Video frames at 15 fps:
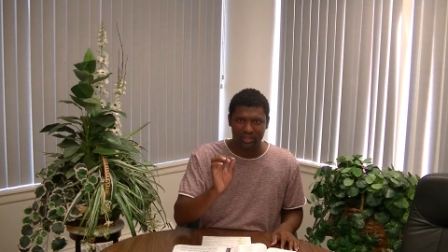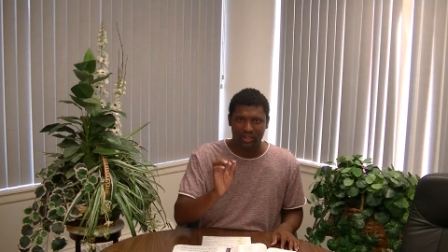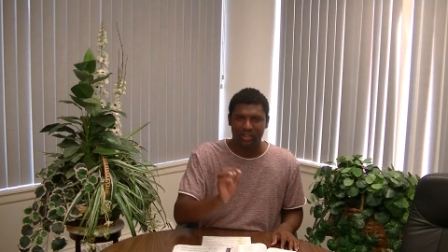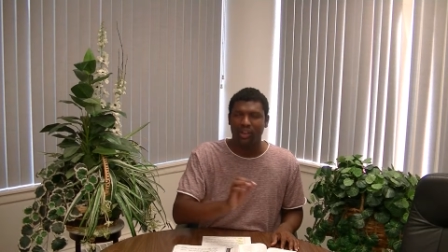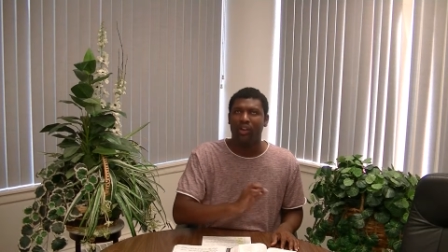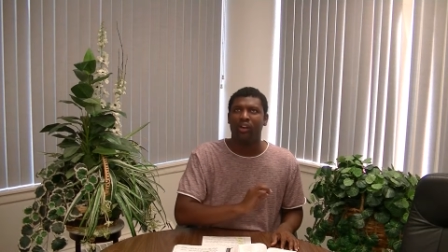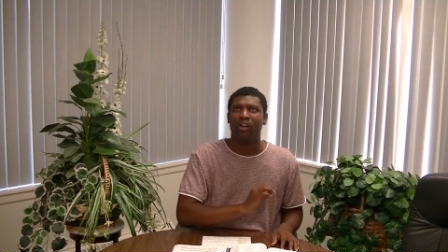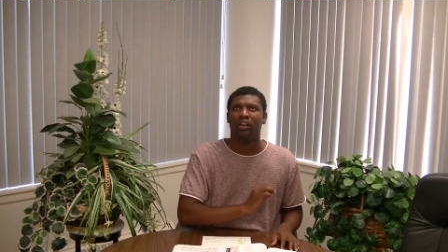
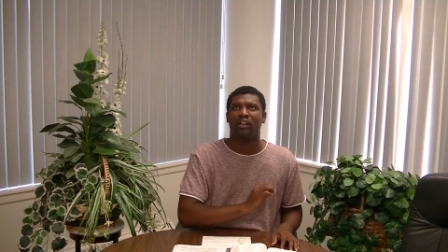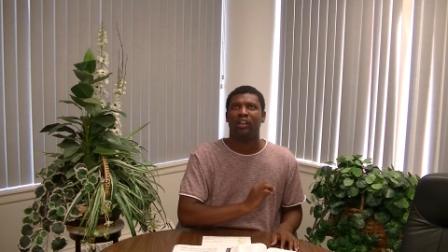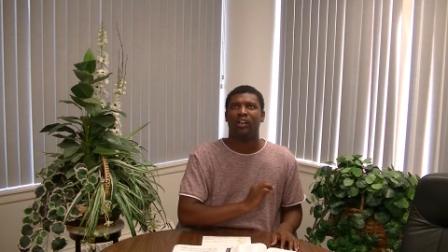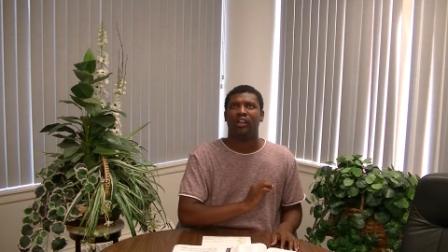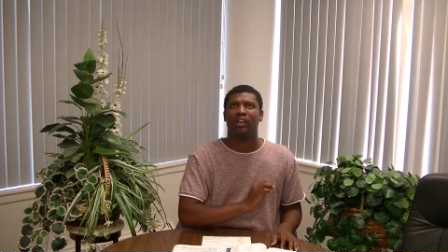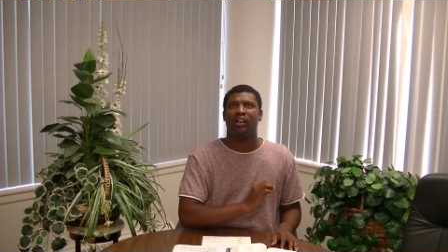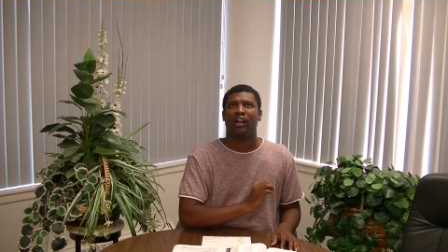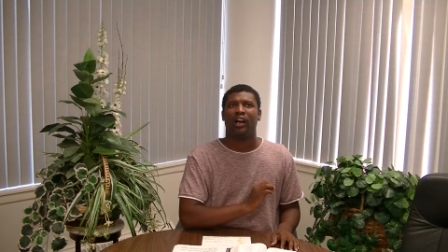Lord,
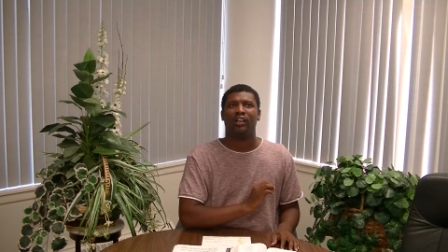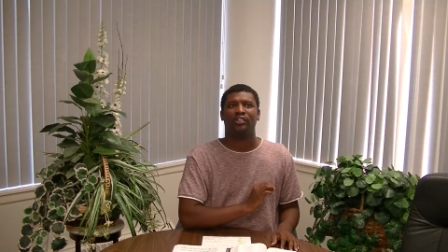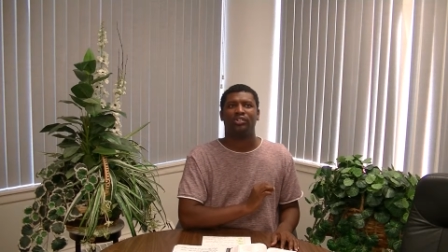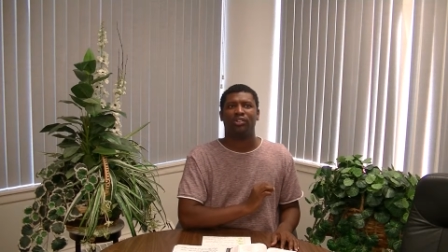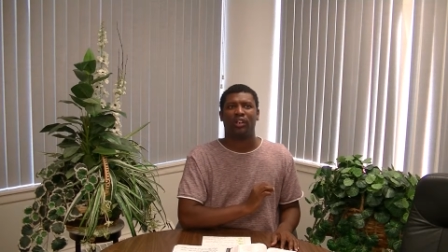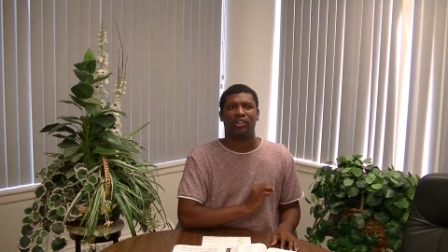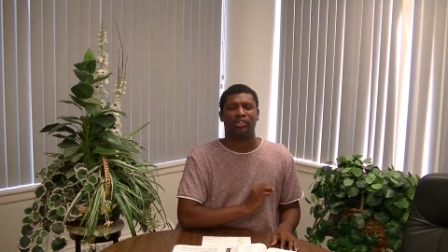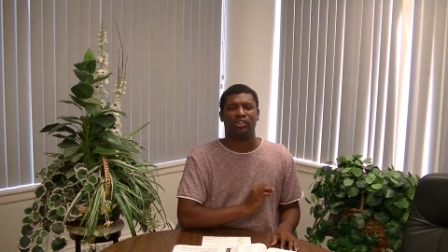I
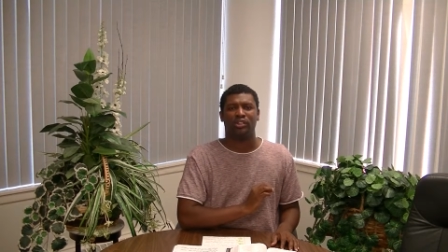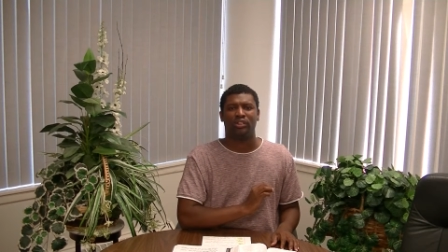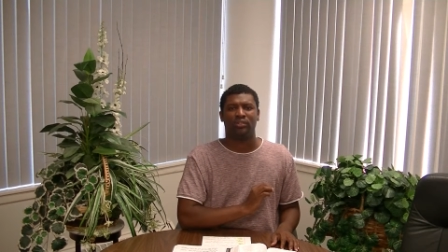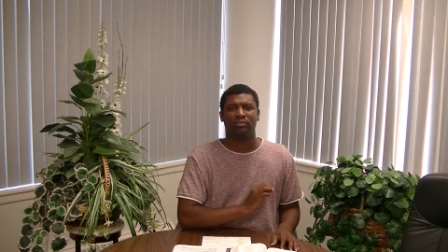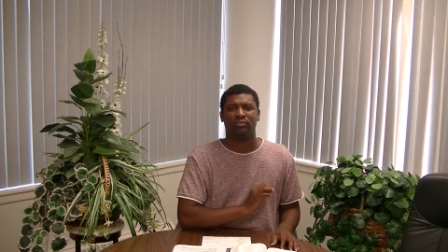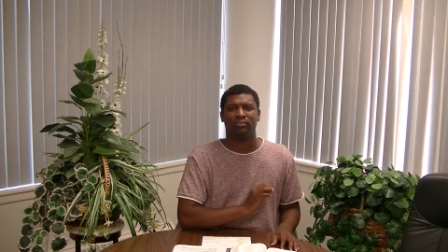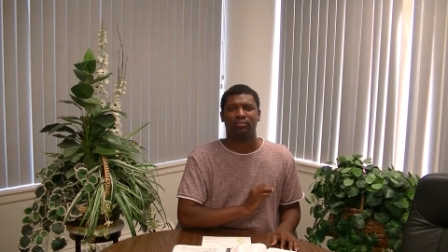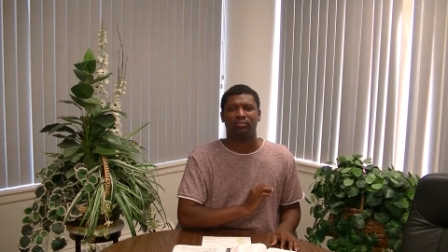trust you.
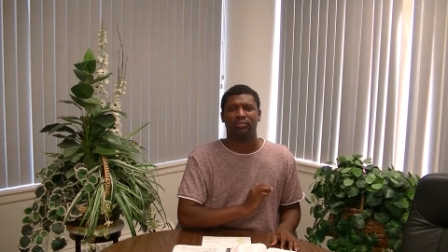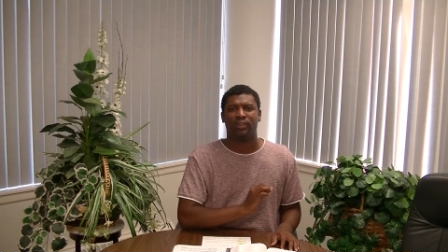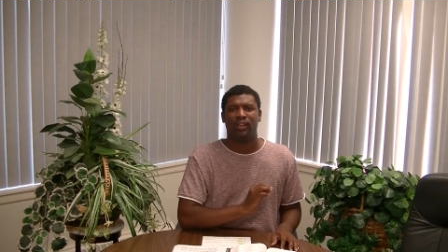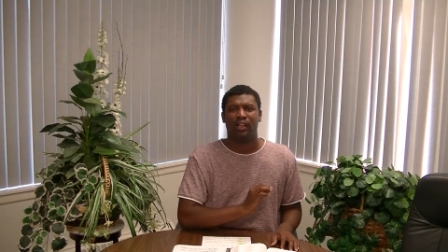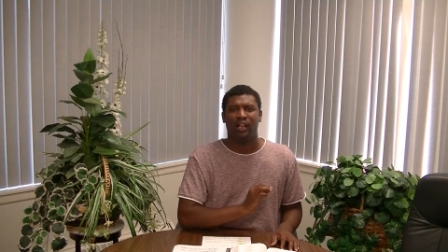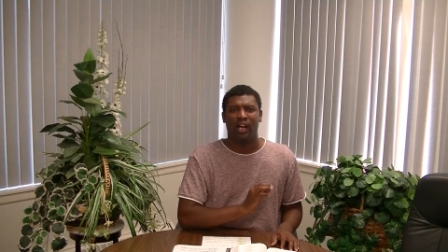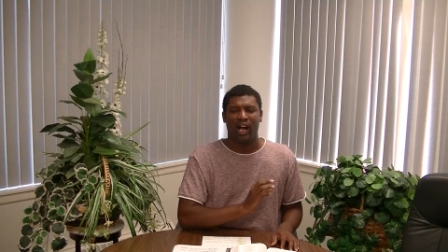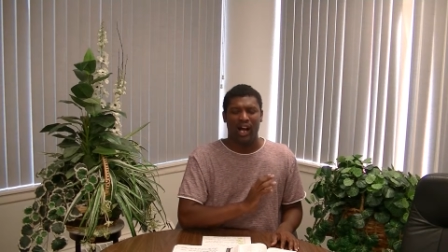
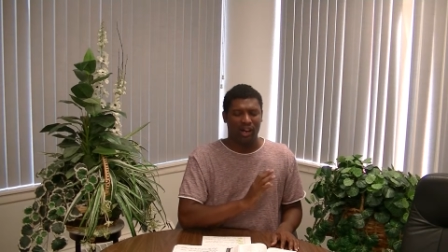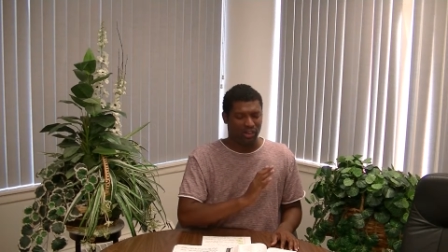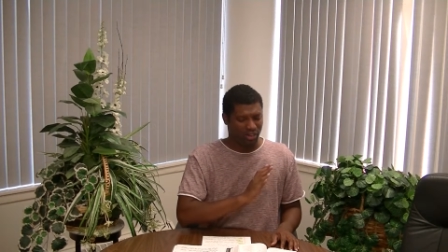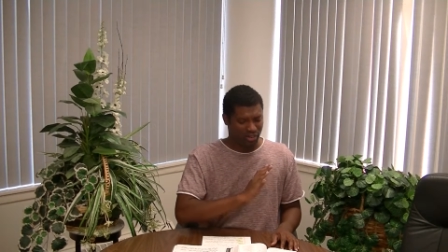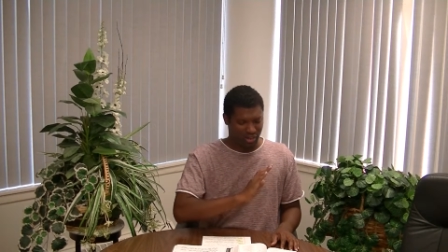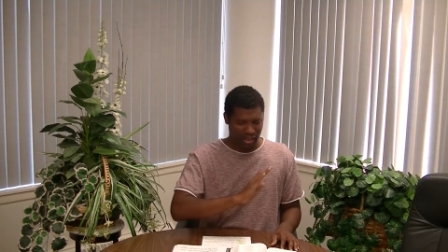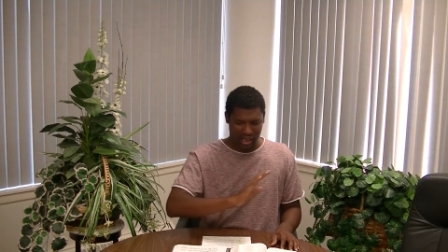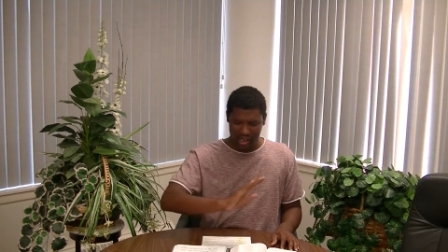I don't
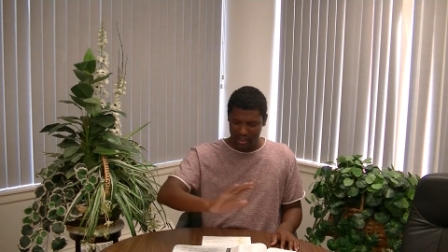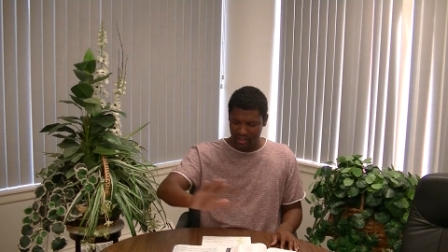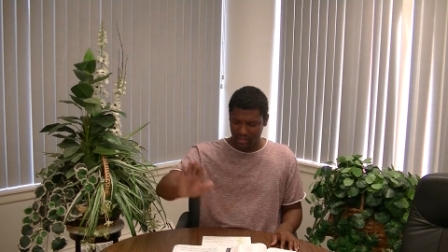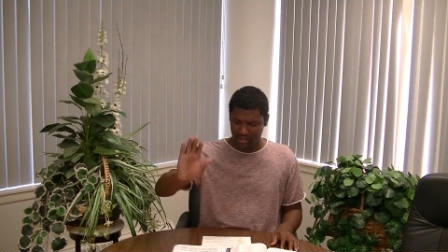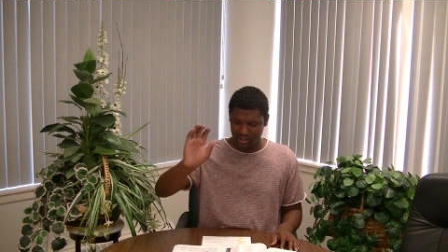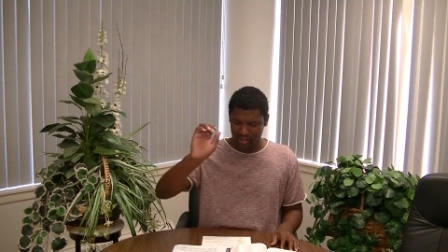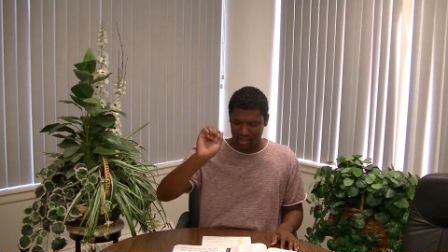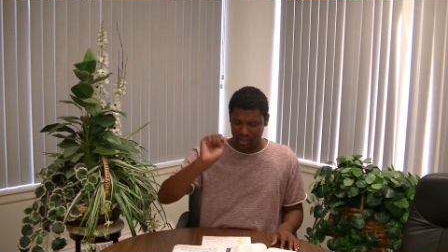know how this
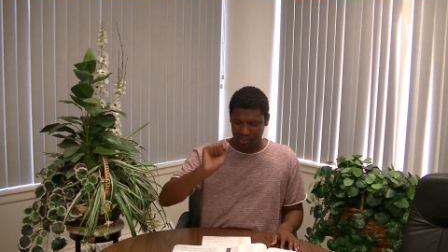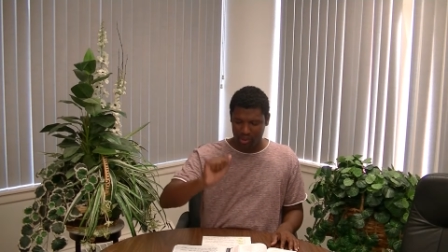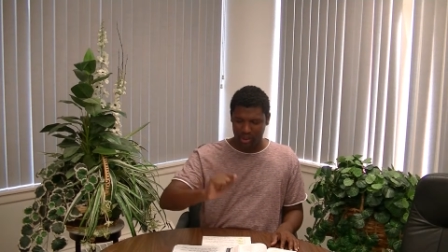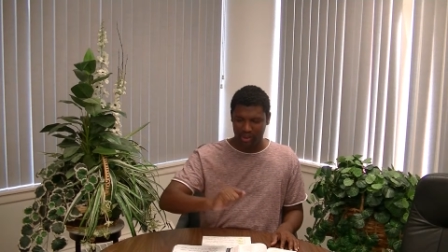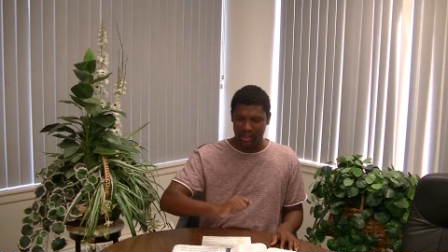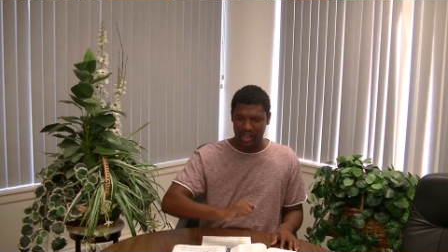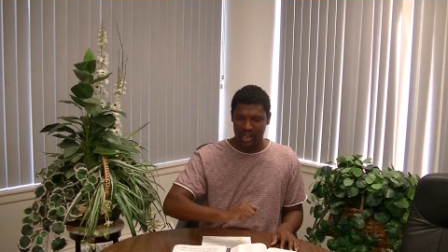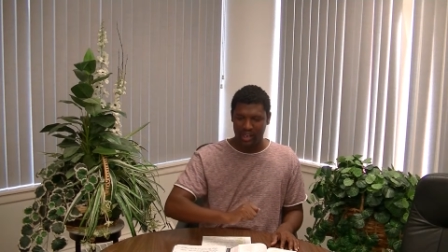is going to
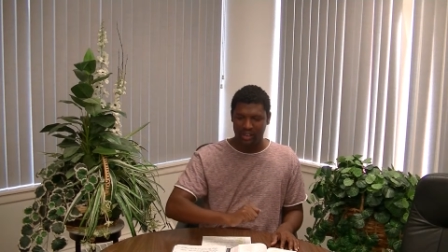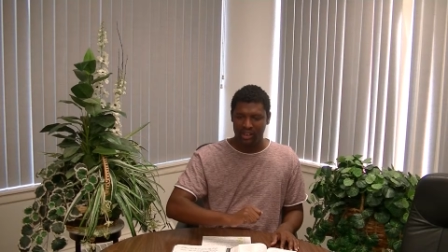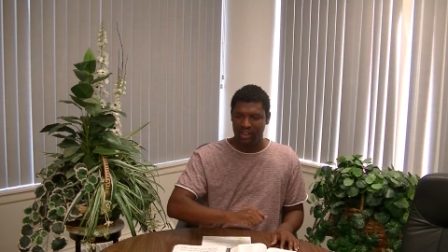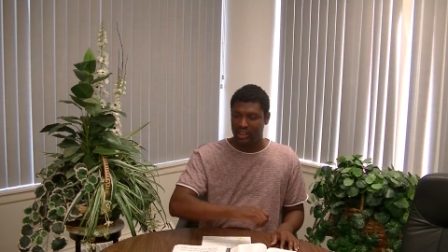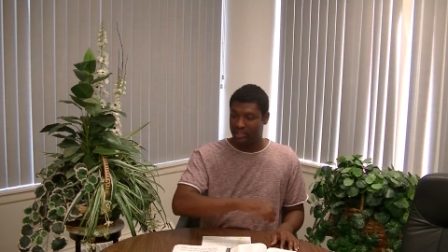work out.